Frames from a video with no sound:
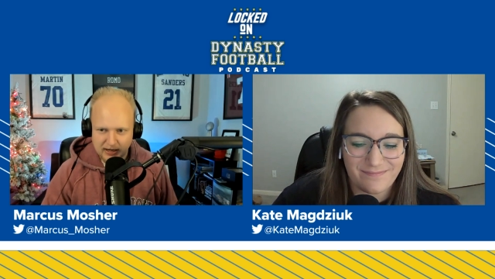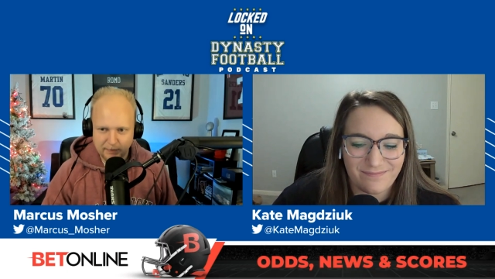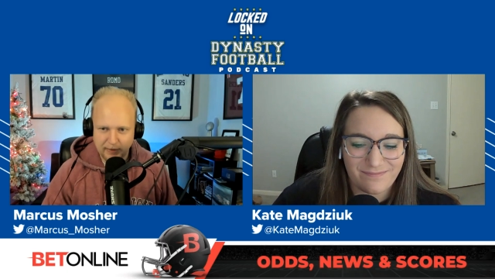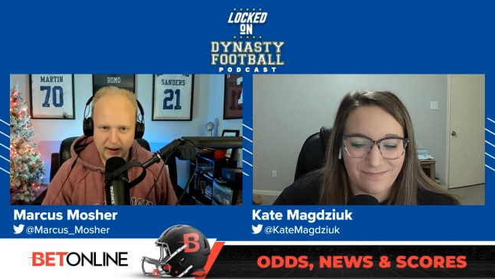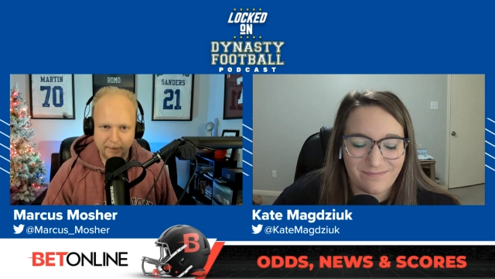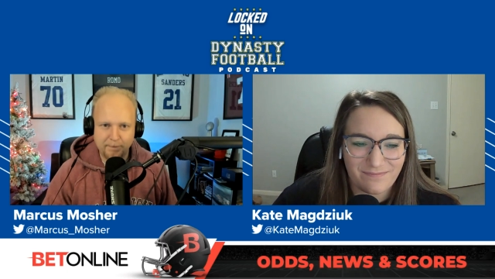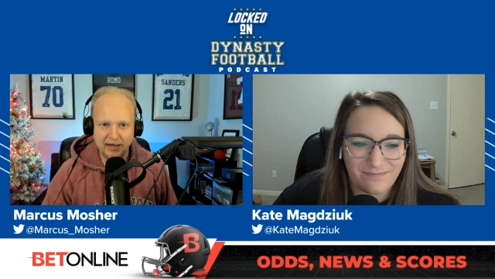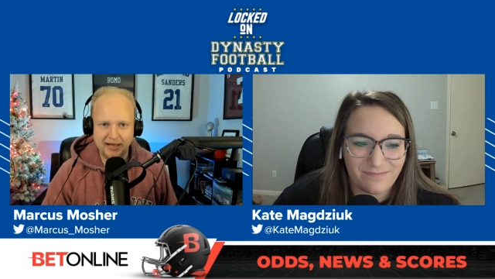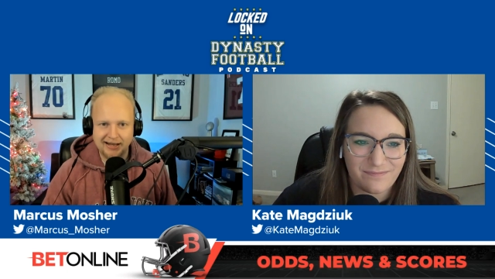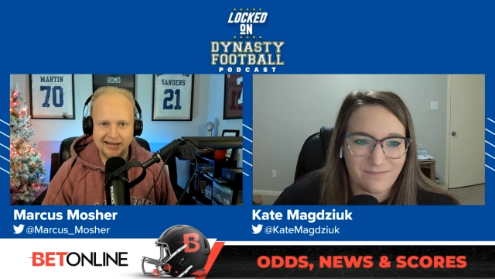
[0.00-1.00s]
Speaker 1: by Bet
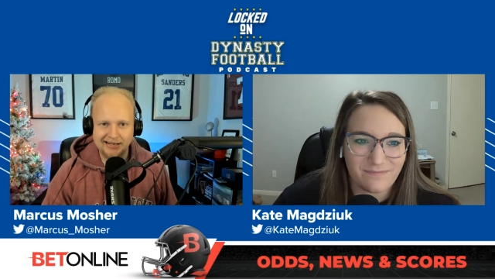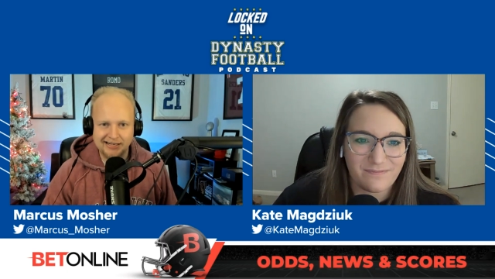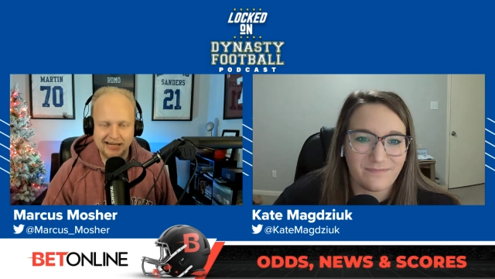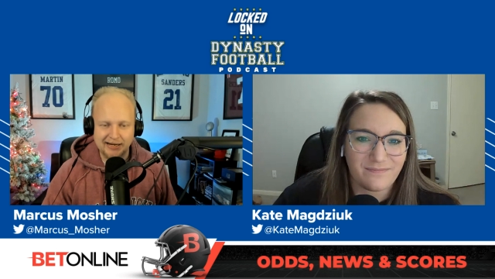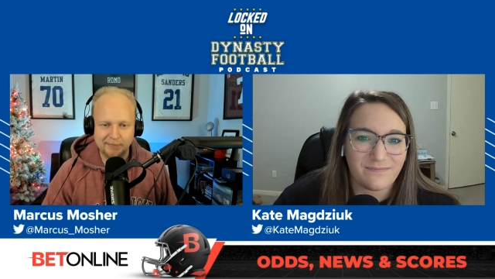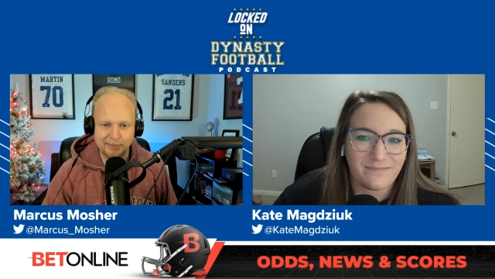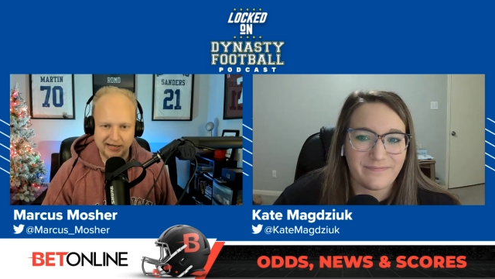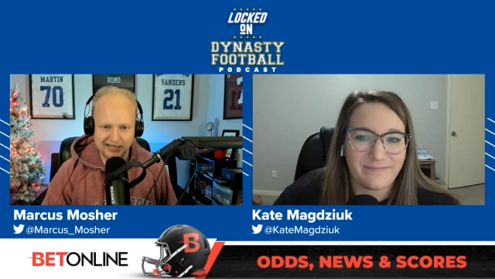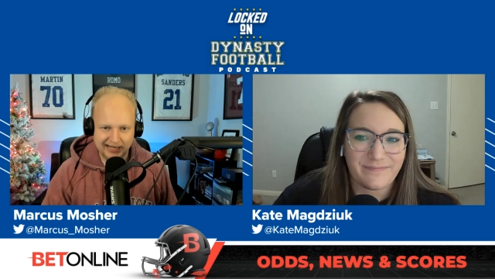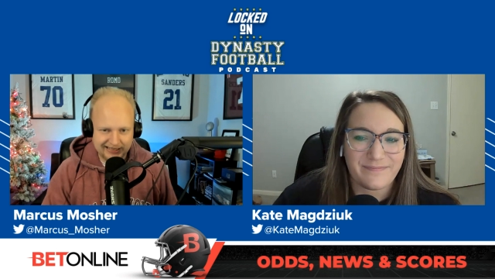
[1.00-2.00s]
Online.
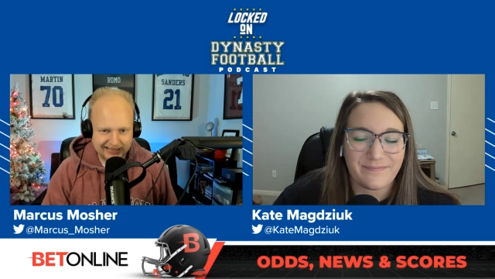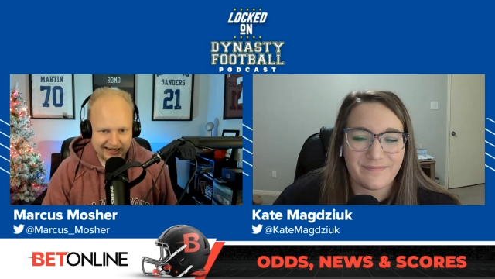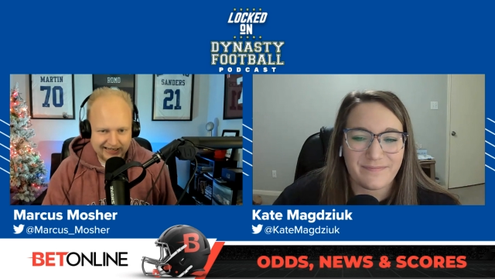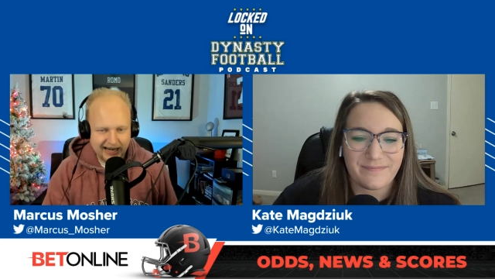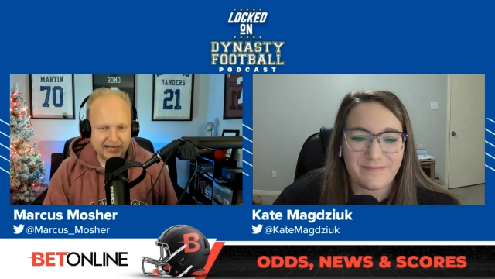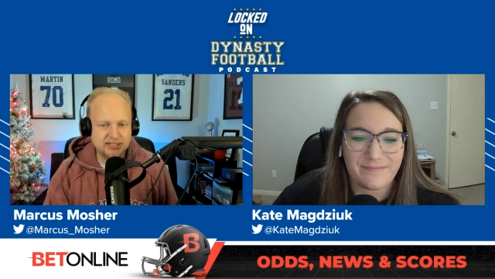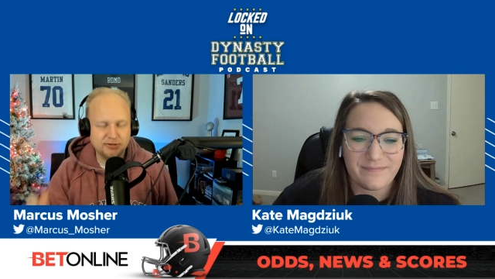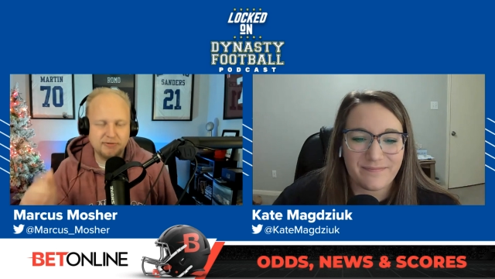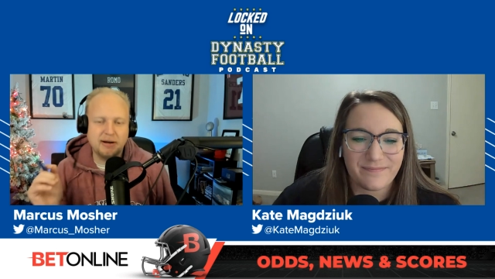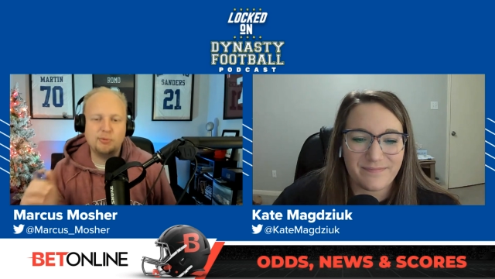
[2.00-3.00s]
BetOnline.net is your
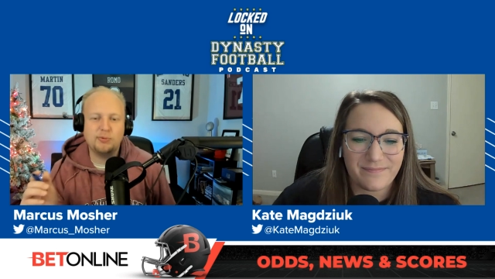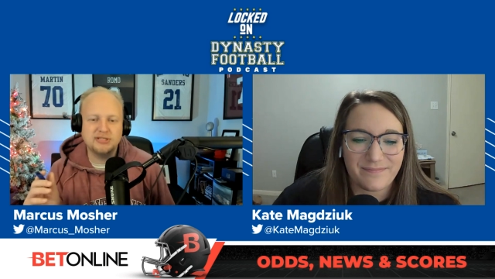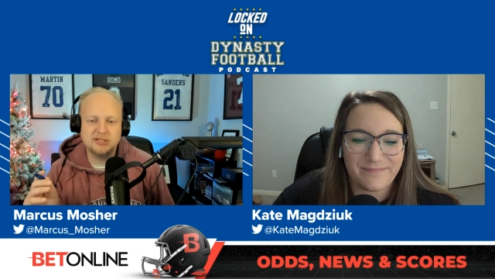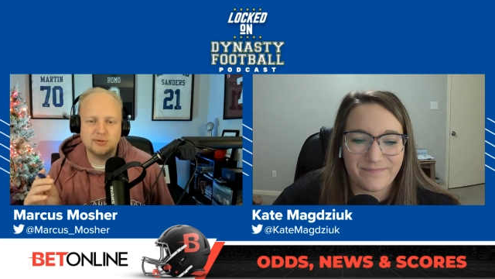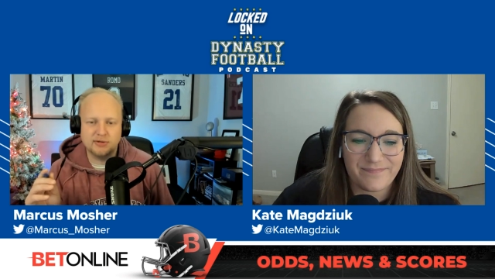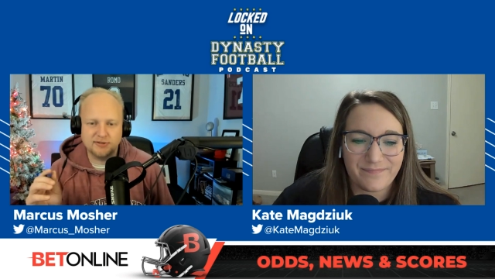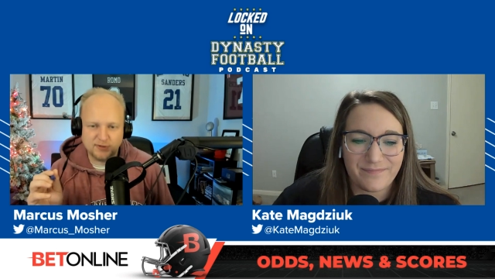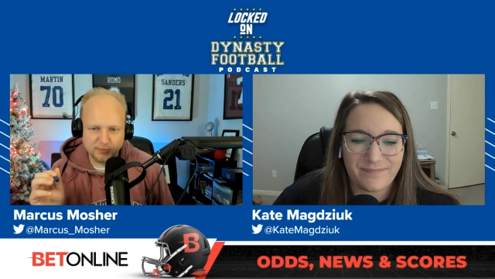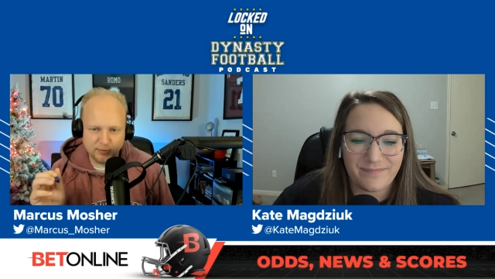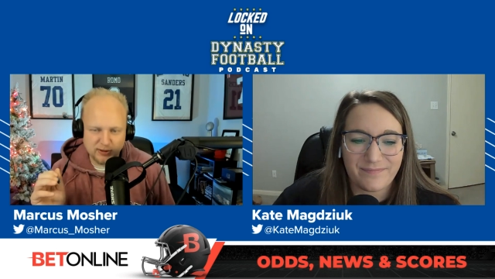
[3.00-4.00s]
number one source for
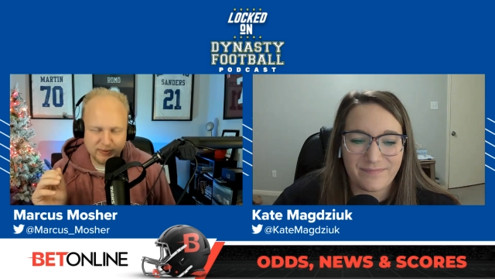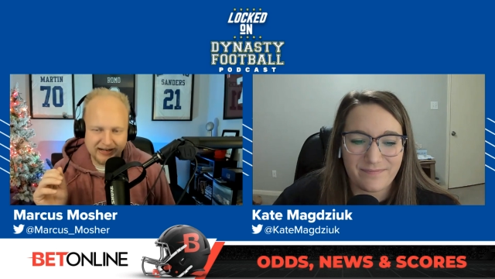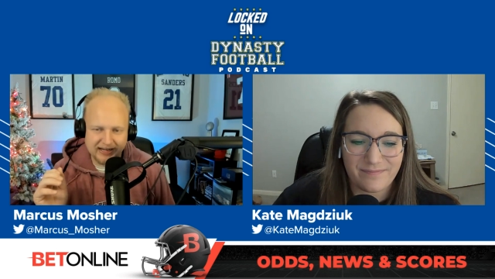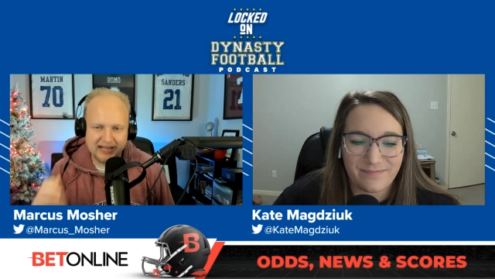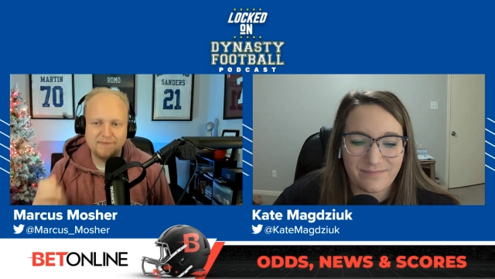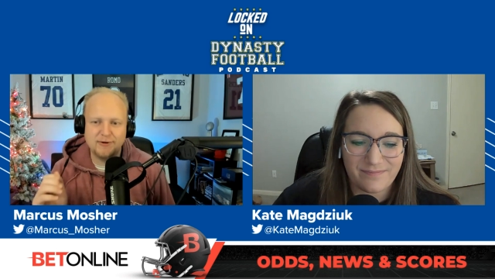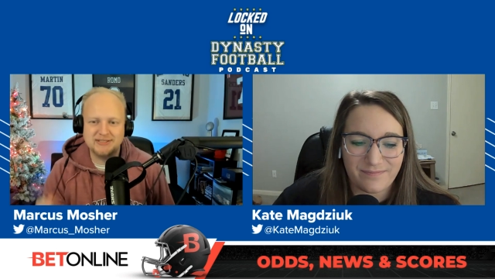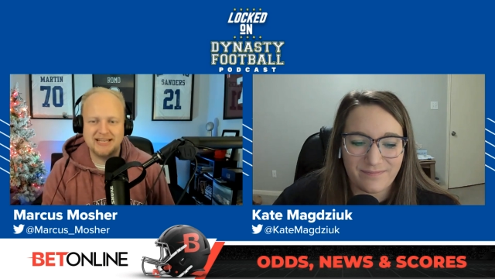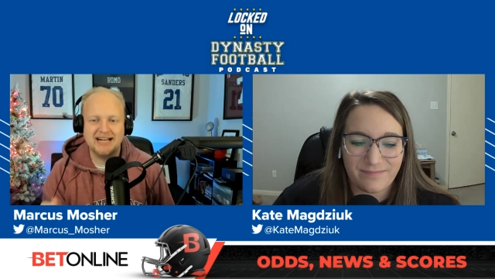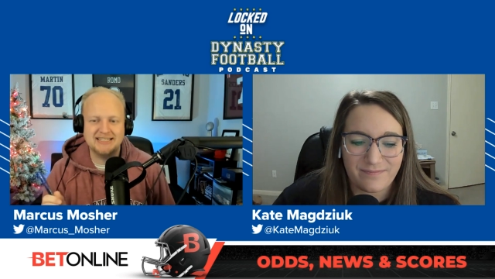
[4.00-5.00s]
sports betting info,
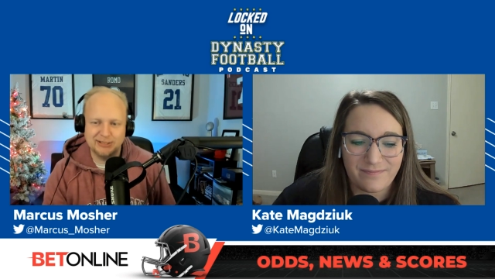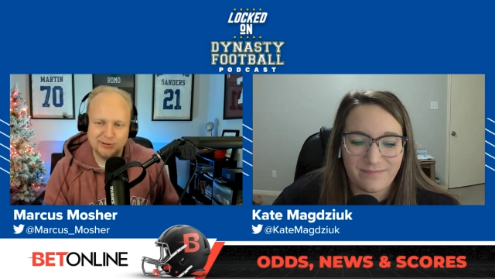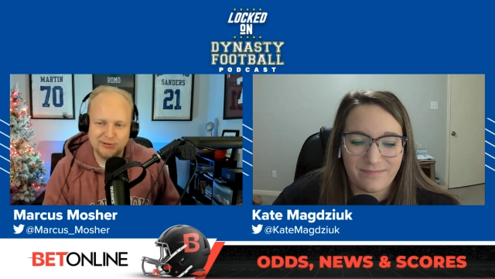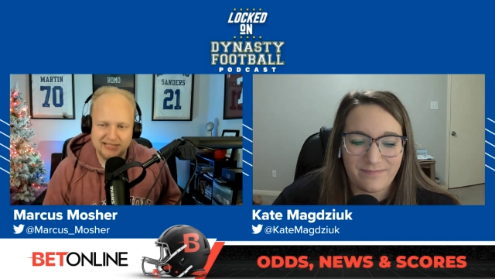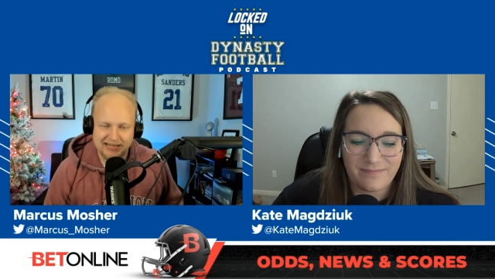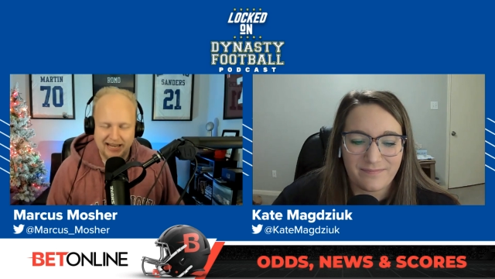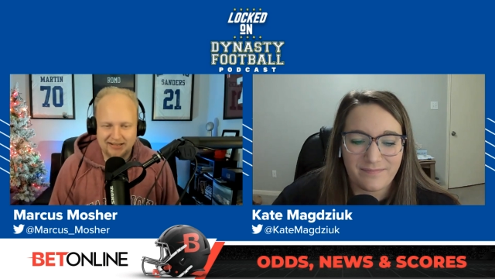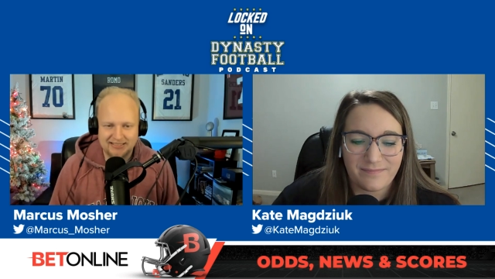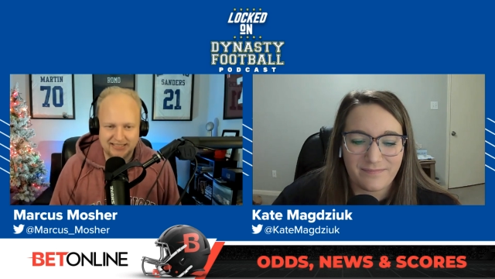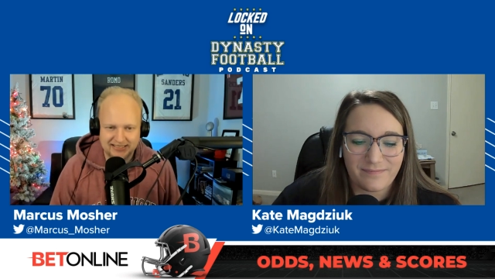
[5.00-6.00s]
stats, news, and
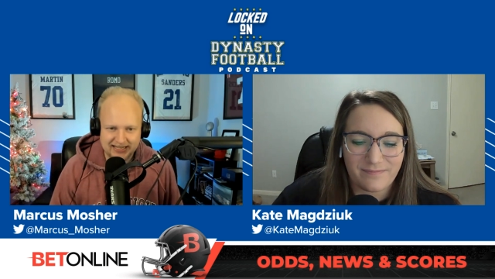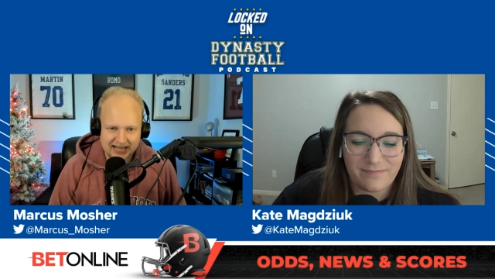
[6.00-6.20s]
analysis.